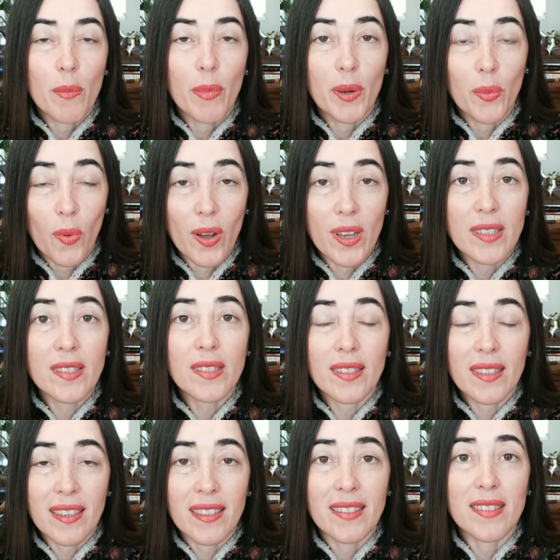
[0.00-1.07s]
But once
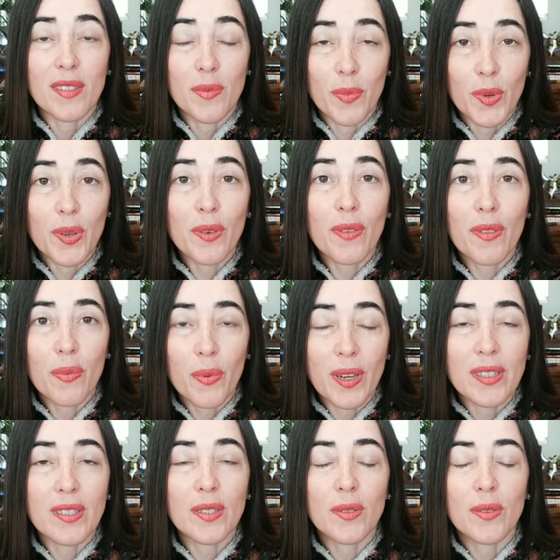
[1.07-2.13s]
it's smooth,
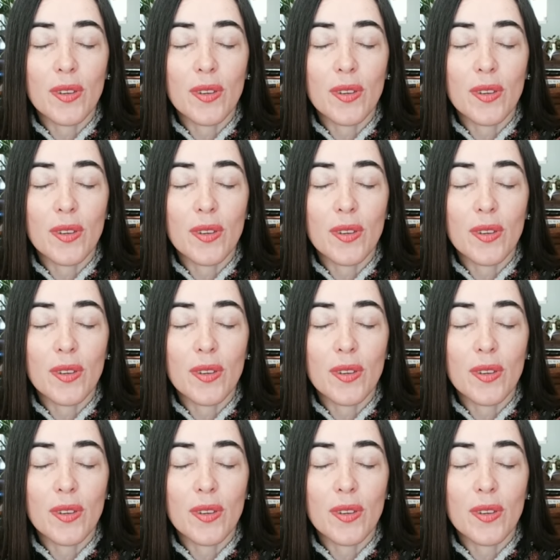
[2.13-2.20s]
once you